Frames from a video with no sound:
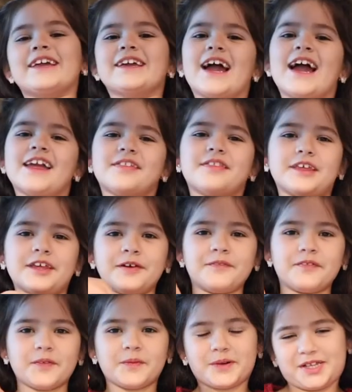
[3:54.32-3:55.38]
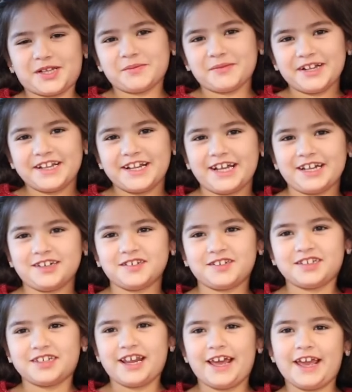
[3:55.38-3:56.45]
guys, thank you for watching my channel
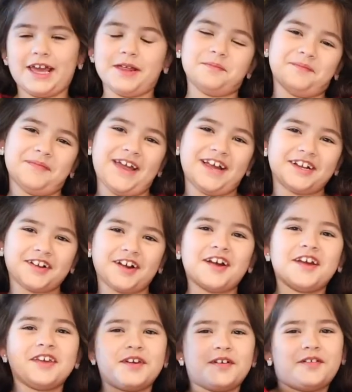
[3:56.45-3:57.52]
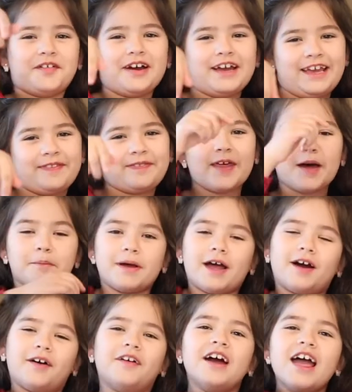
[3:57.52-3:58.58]
today, and make sure you hit that
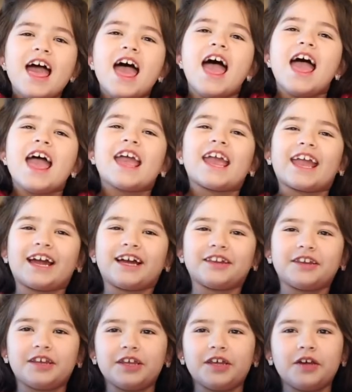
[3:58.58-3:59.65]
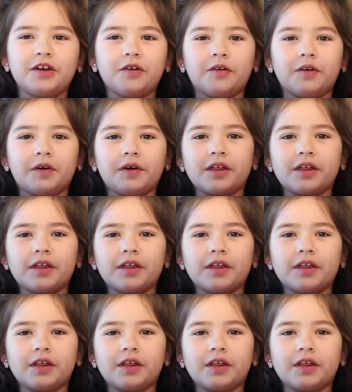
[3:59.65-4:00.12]
bell and you